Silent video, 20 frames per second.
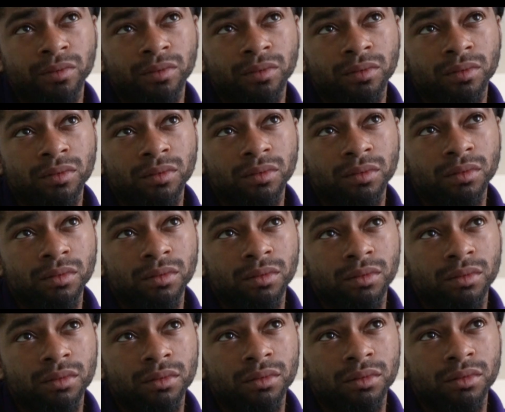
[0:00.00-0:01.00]

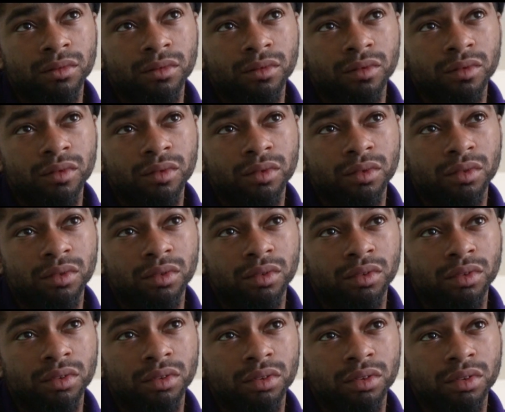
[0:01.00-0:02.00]

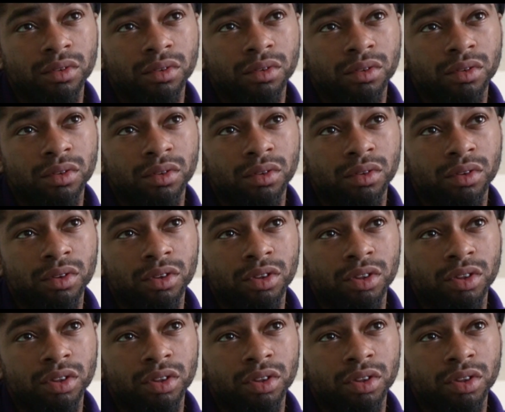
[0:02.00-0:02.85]
The person shown says nothing.